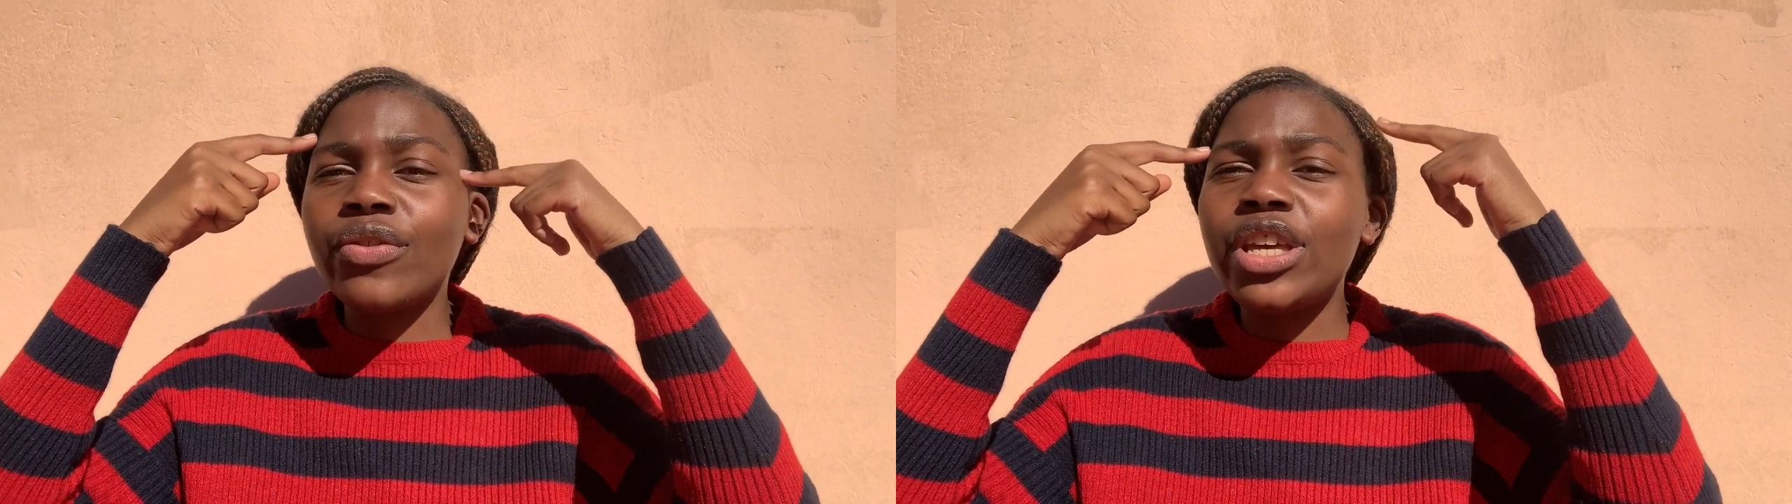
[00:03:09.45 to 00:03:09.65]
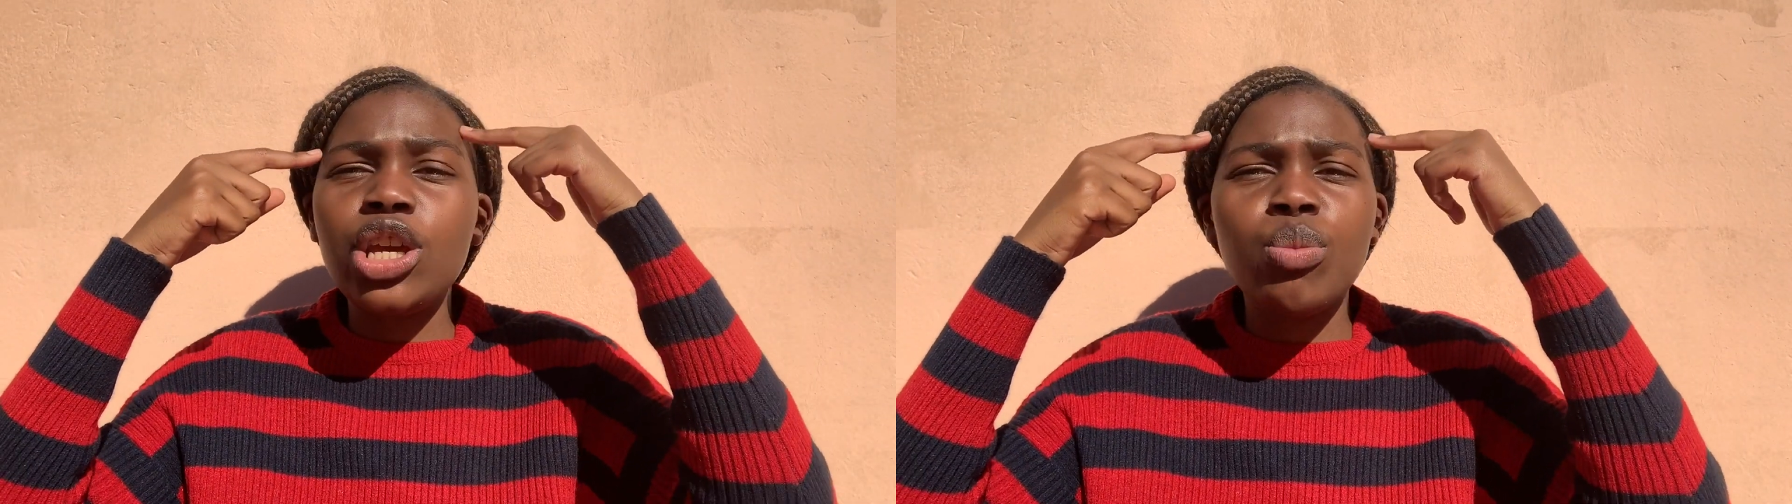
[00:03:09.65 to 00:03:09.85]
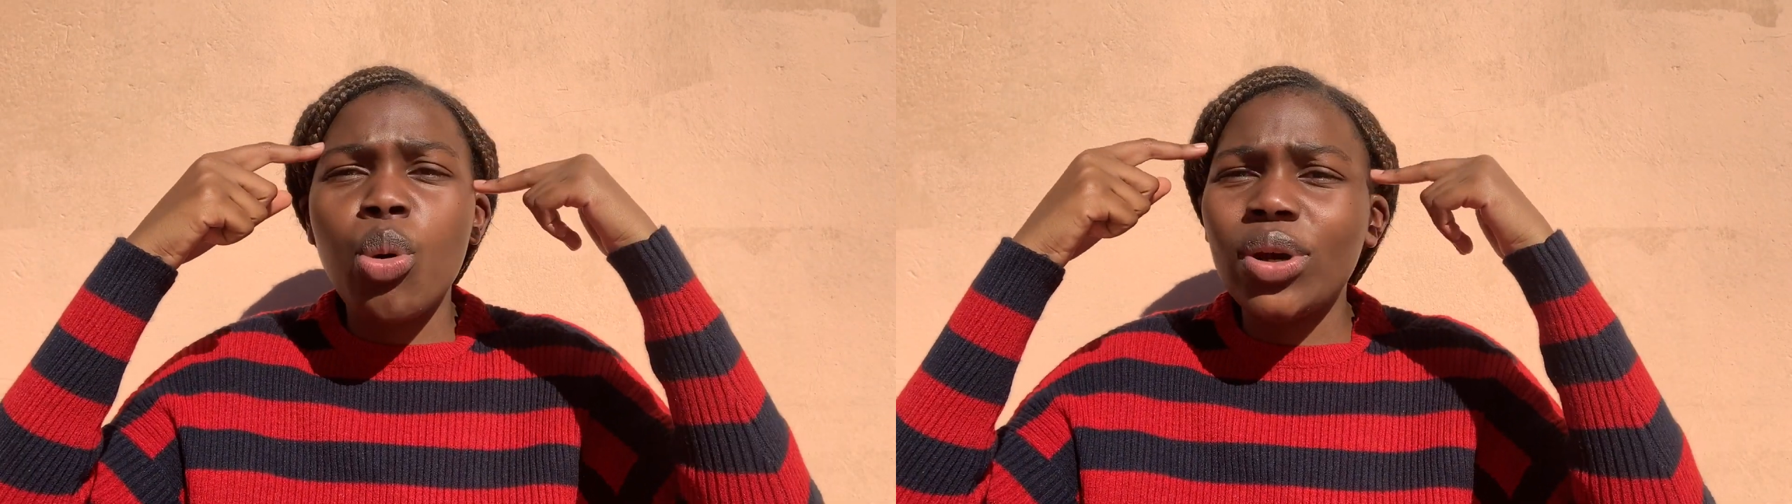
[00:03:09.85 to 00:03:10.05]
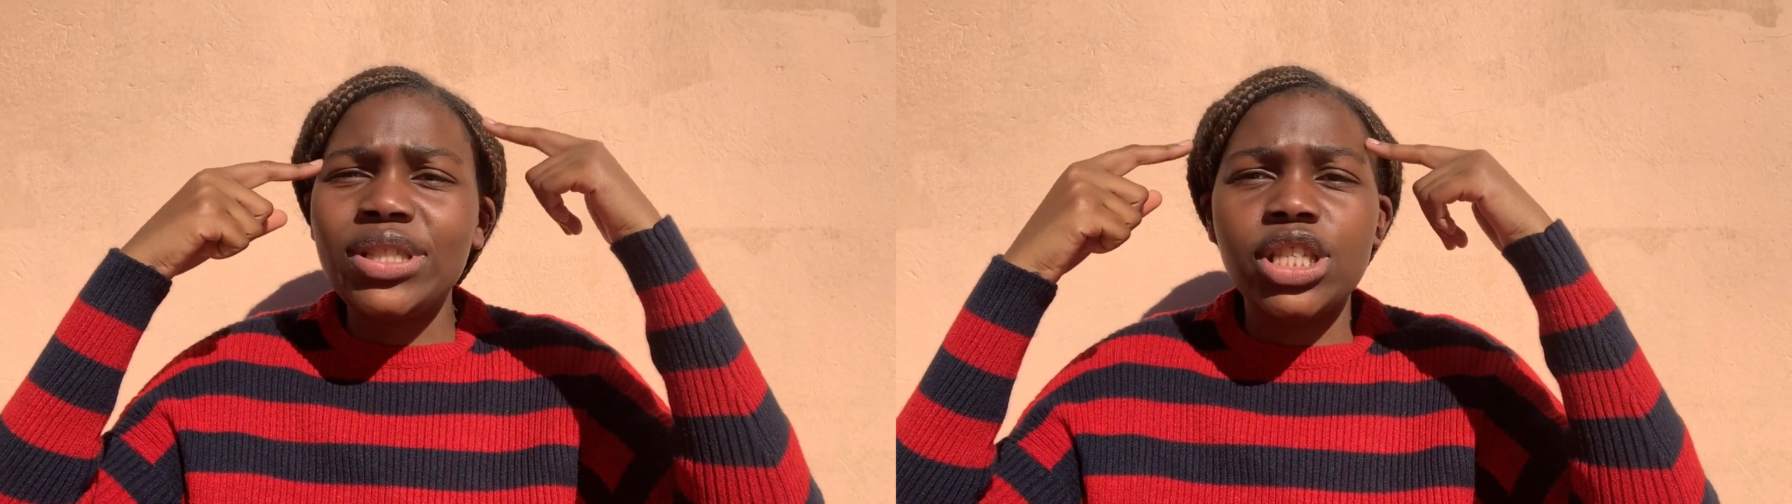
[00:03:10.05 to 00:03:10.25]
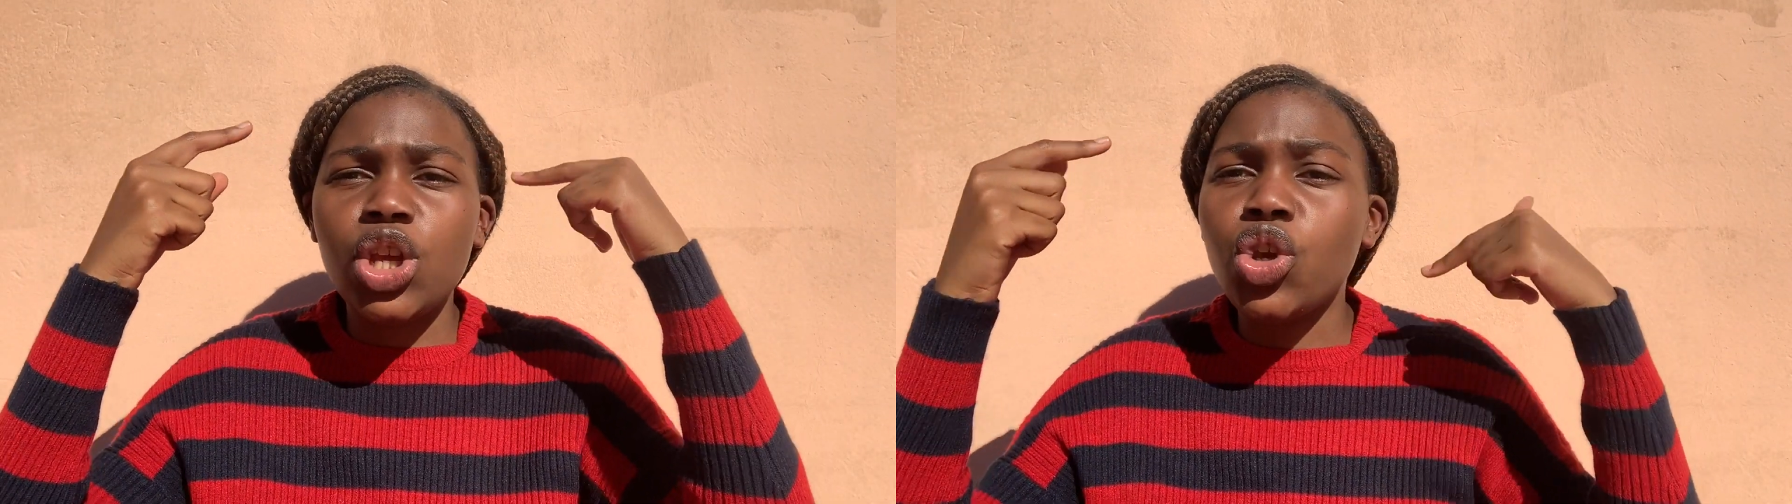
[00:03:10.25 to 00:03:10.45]
key
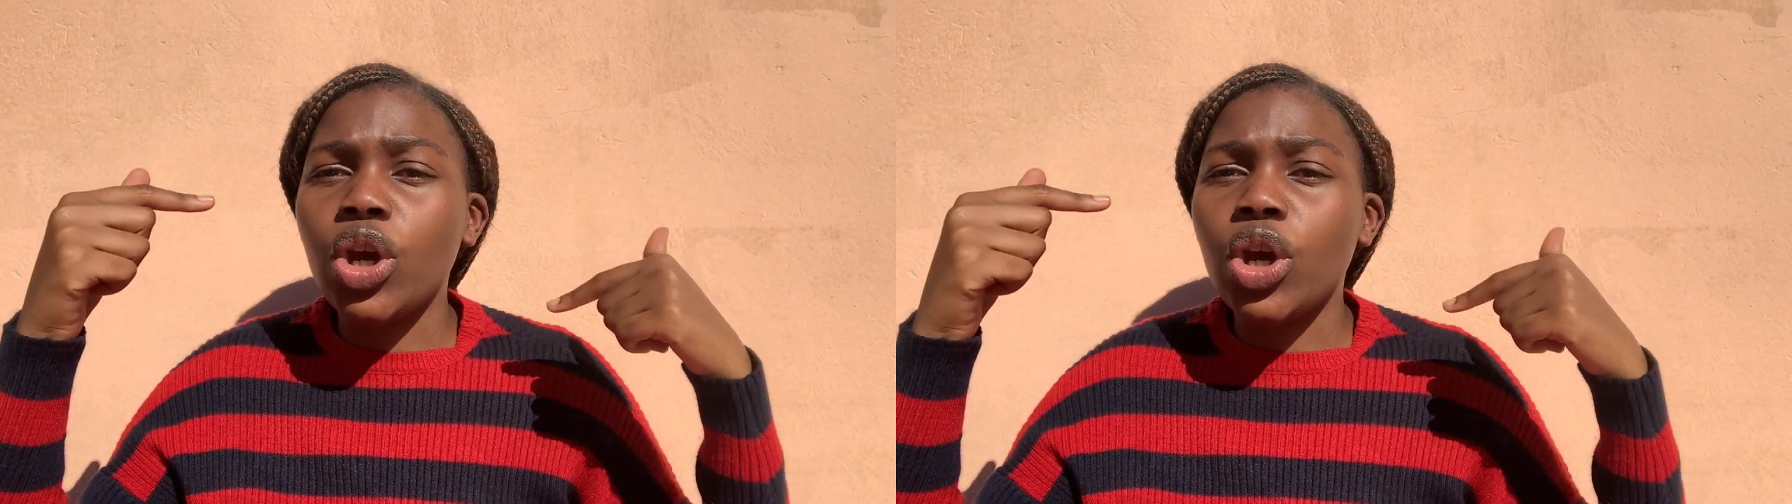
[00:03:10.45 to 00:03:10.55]
points in your